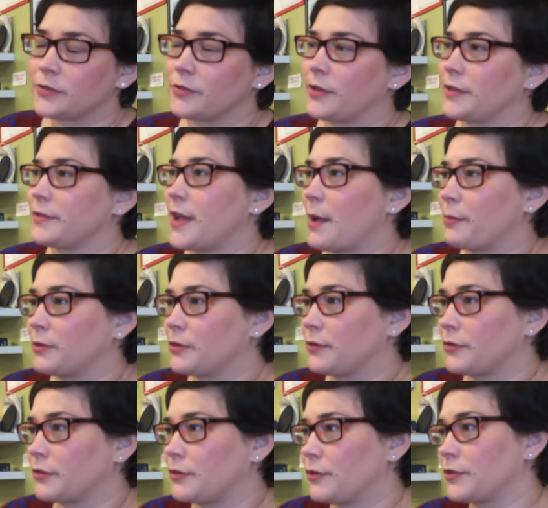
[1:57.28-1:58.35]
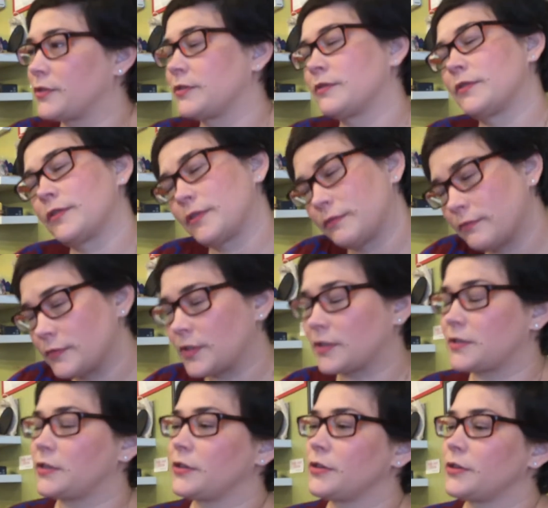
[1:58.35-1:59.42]
So that's happened over the course of
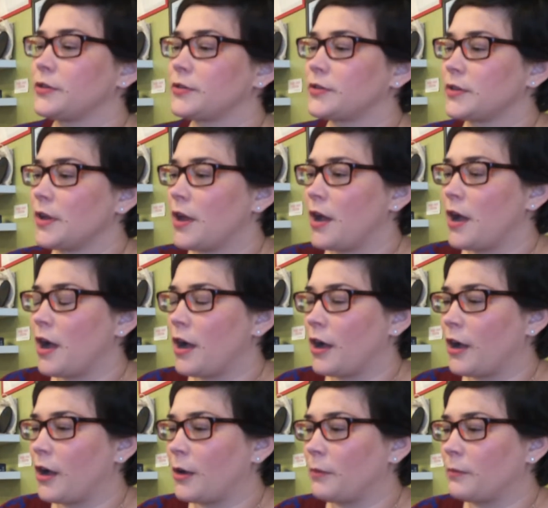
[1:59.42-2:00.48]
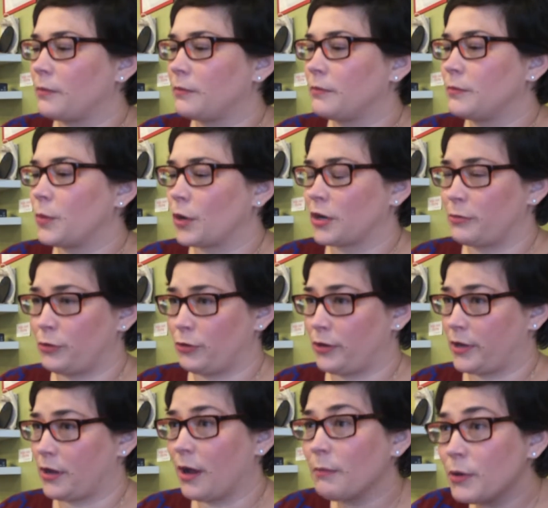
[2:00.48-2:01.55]
6 years. More
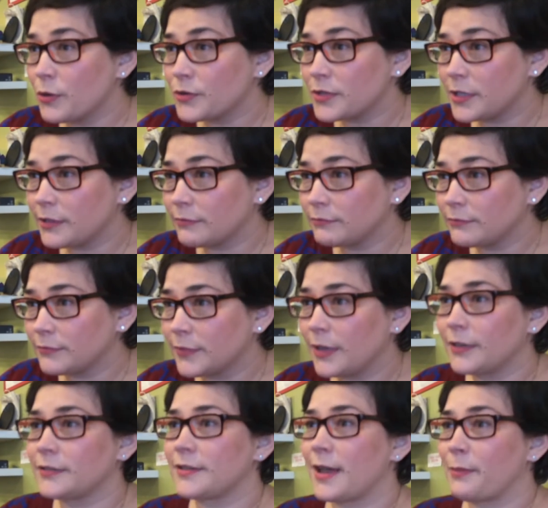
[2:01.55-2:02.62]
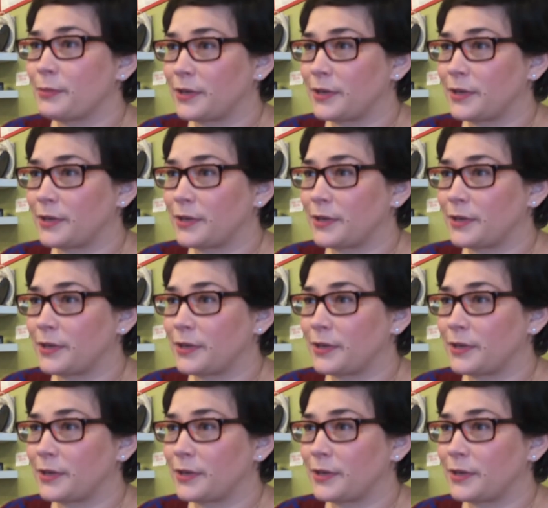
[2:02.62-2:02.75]
community composting is